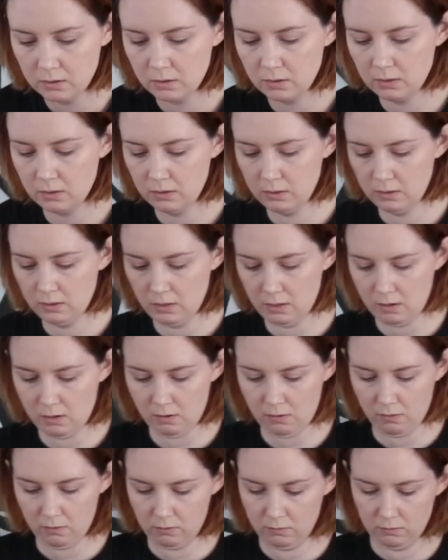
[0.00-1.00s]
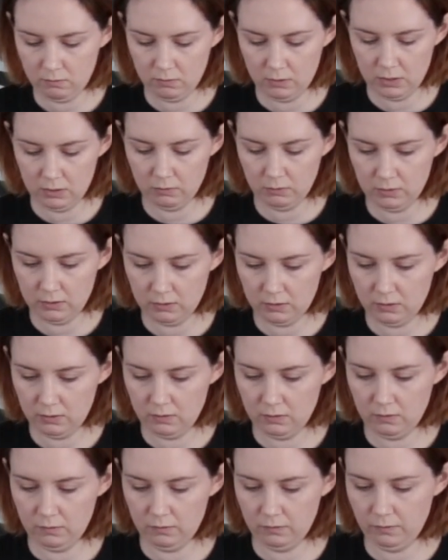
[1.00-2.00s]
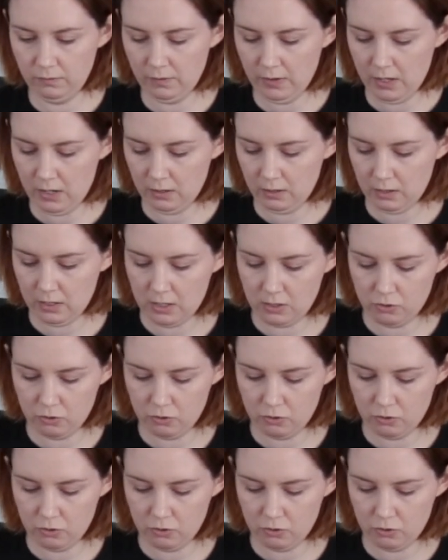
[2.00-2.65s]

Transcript: So, this one's fairly